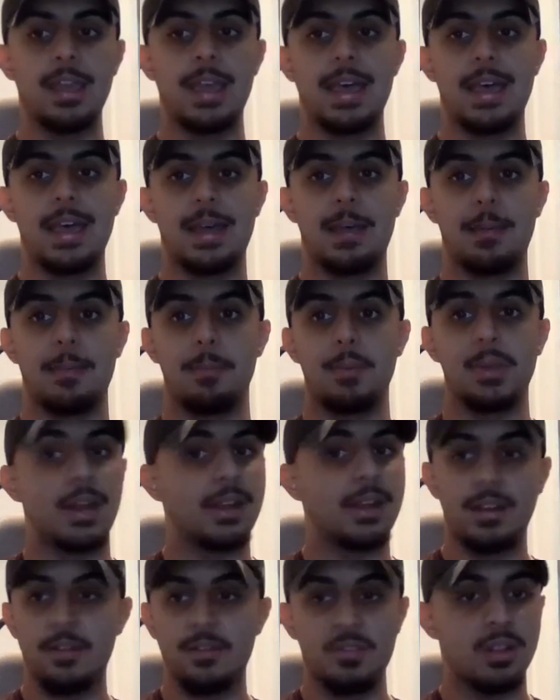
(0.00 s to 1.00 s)
But I
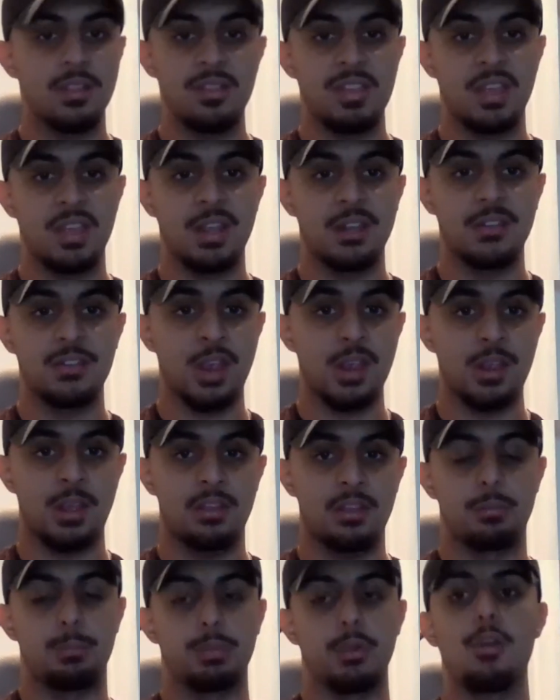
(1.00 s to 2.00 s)
definitely think
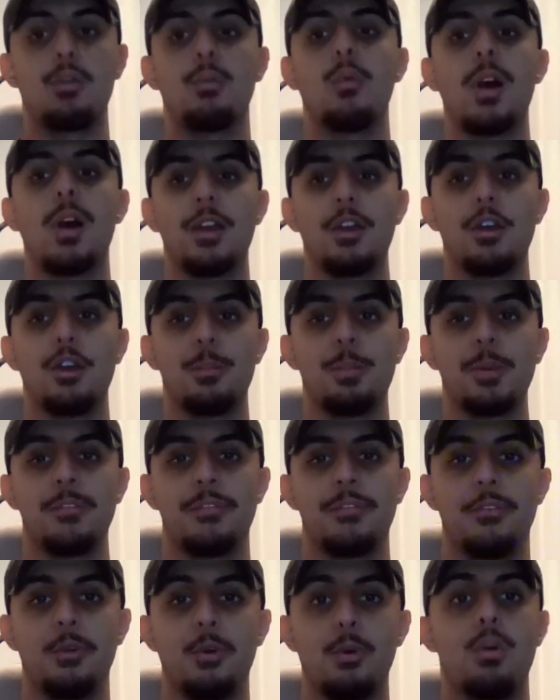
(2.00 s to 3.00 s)
it's blown wide open
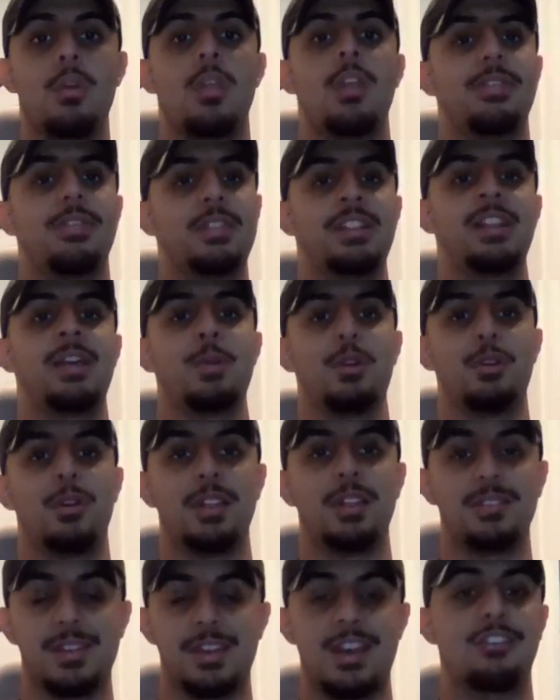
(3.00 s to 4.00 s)
for the Lebanon
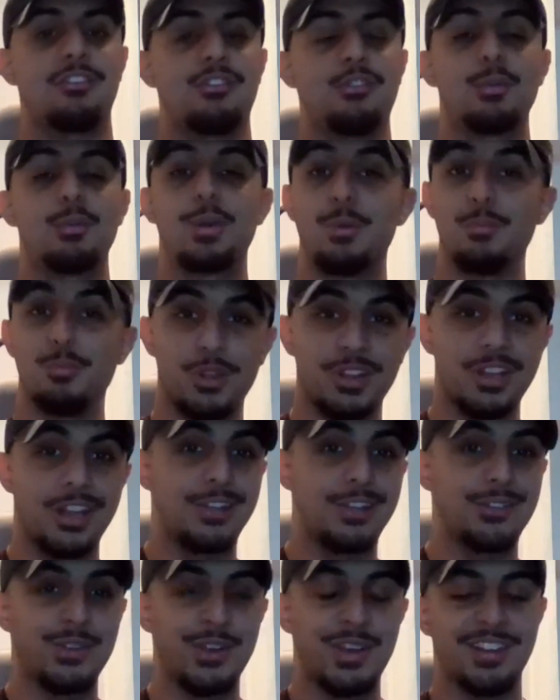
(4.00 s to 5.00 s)
International, and I'm really
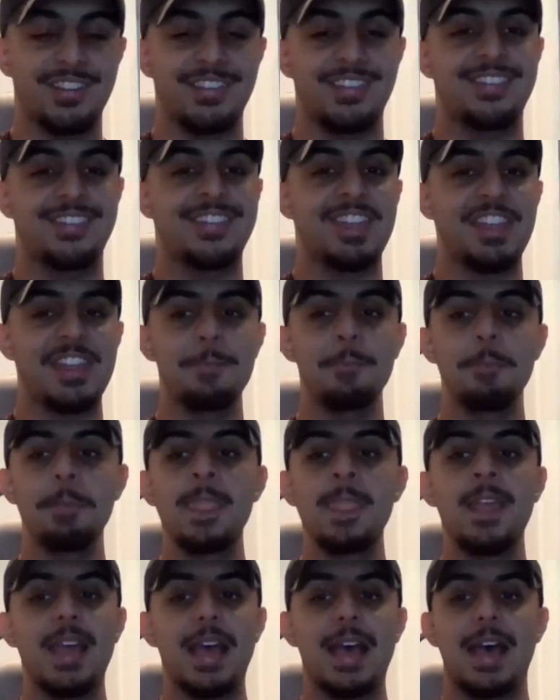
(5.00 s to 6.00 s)
excited to see
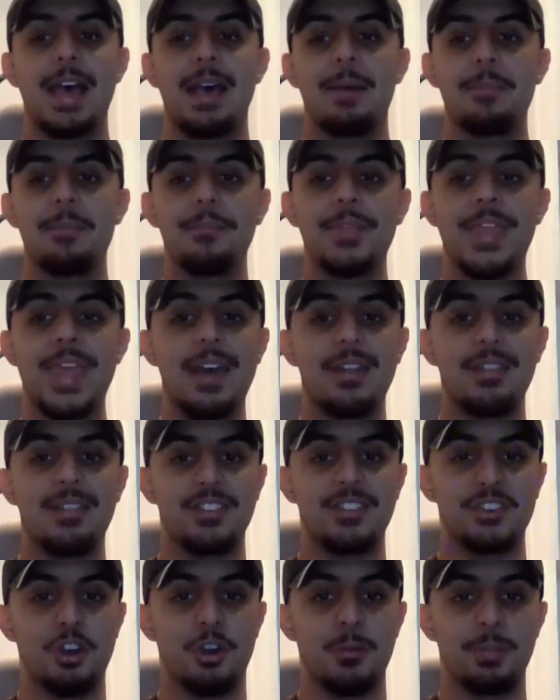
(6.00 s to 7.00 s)
how this
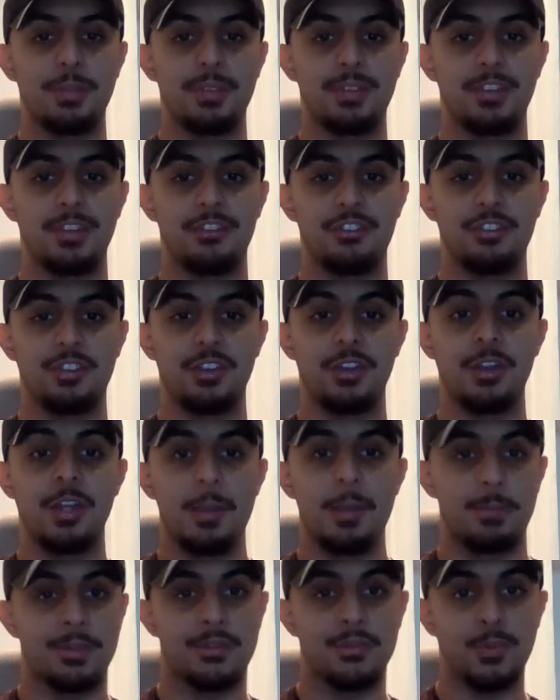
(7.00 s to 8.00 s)
competition
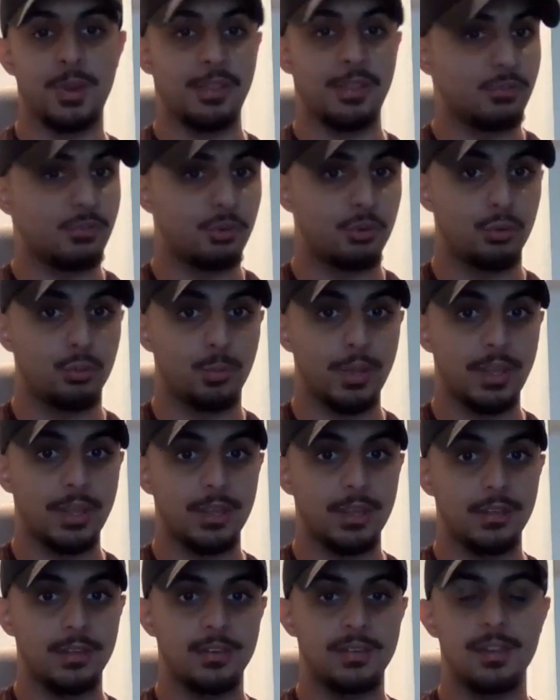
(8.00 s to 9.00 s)
between the two
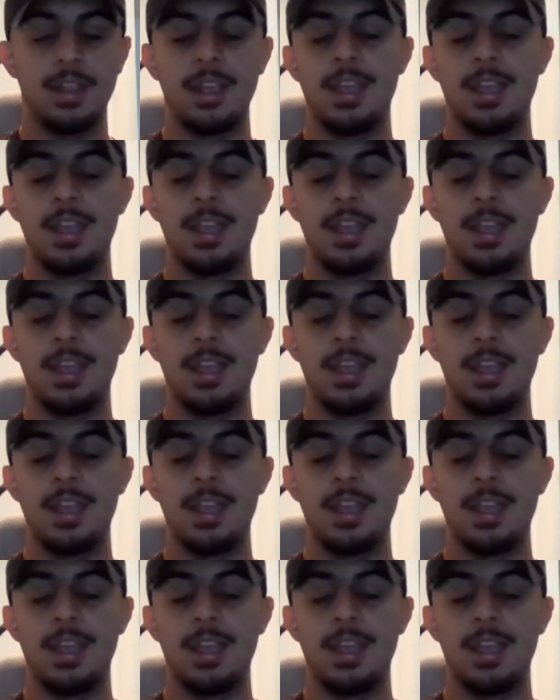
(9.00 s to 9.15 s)
wingers